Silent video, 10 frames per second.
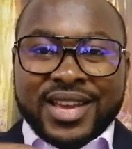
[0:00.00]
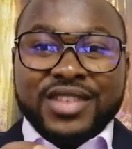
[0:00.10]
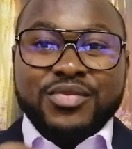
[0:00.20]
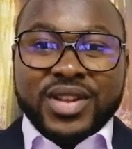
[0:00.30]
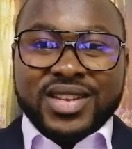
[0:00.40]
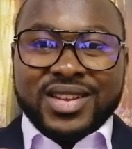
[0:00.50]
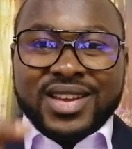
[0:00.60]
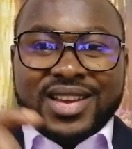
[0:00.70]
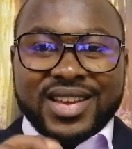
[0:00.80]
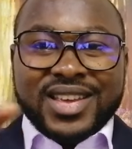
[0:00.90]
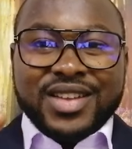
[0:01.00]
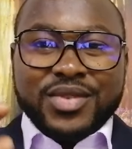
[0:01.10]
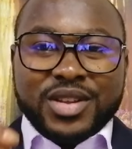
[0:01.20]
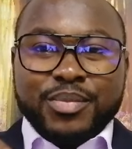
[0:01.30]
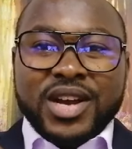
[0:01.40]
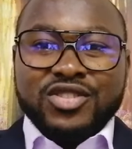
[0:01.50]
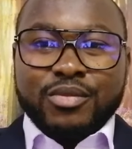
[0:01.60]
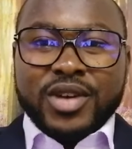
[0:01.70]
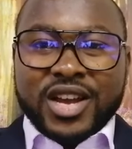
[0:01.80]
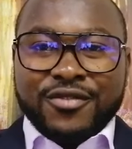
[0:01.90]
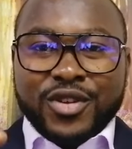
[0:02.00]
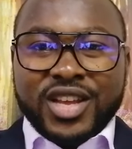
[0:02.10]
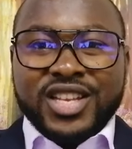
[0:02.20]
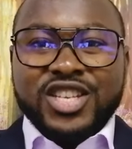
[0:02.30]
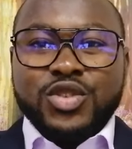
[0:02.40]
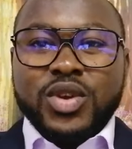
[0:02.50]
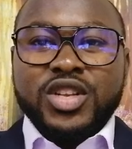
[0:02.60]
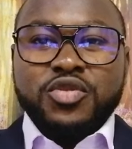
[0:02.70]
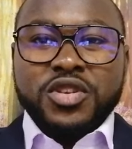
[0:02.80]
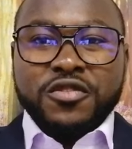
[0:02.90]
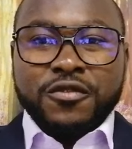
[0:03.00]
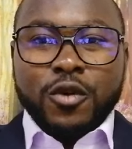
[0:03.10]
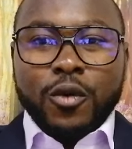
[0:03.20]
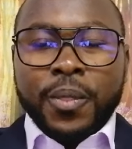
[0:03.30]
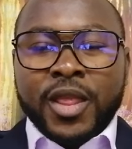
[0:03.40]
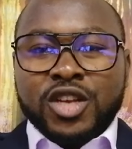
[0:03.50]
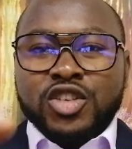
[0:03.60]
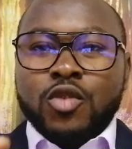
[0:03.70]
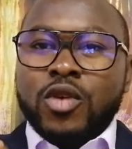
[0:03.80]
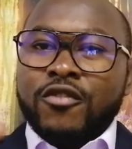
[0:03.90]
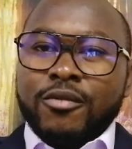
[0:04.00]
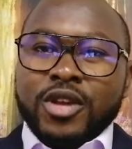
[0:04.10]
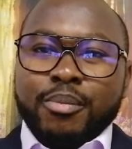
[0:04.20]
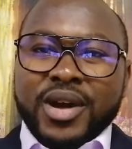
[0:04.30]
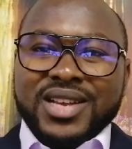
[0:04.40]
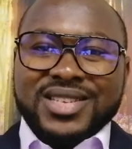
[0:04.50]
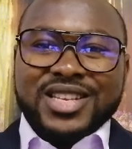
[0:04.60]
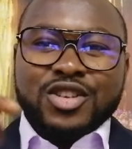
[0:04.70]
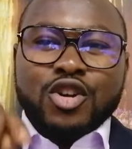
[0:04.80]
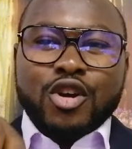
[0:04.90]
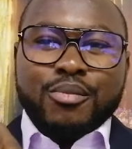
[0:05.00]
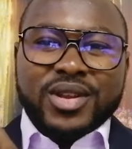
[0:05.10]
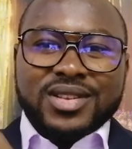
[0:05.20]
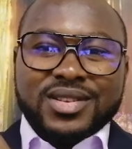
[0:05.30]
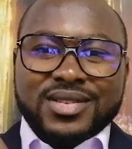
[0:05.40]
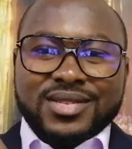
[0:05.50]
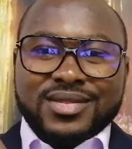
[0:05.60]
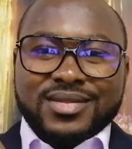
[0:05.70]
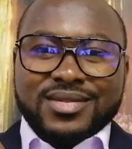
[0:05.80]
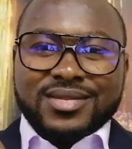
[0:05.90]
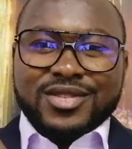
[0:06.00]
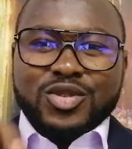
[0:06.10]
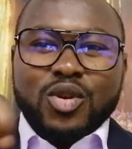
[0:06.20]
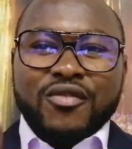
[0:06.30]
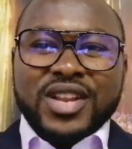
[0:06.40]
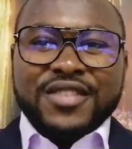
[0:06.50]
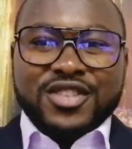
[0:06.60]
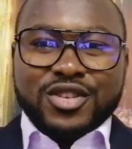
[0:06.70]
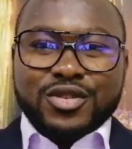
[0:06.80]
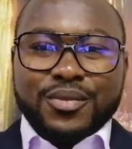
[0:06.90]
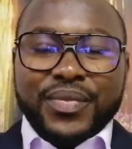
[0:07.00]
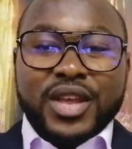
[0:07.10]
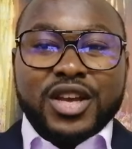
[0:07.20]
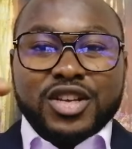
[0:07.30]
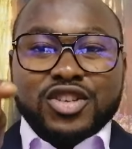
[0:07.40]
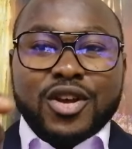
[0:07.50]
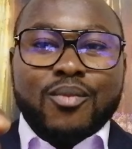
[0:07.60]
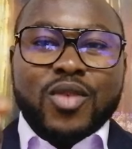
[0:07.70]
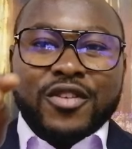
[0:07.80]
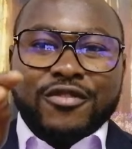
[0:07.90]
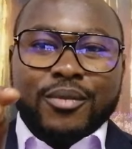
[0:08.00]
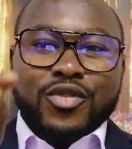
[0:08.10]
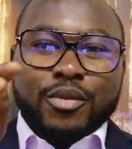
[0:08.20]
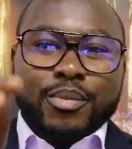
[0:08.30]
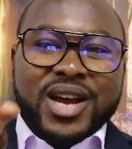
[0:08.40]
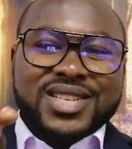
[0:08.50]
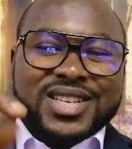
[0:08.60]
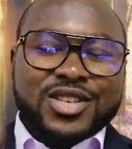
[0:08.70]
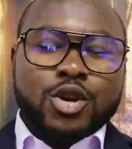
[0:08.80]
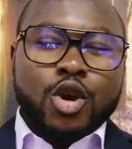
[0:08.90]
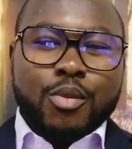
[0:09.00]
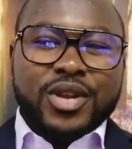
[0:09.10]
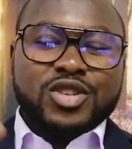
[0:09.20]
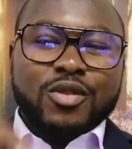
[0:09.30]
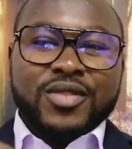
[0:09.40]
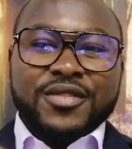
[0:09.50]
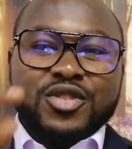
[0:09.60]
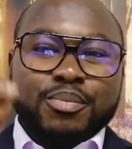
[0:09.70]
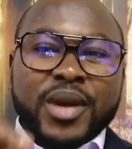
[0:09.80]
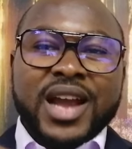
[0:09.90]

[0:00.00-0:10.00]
Get ready. Get ready, pack your bag, for in this 2024, someone from your past is coming to uplift you. Someone from your past is coming to uplift you.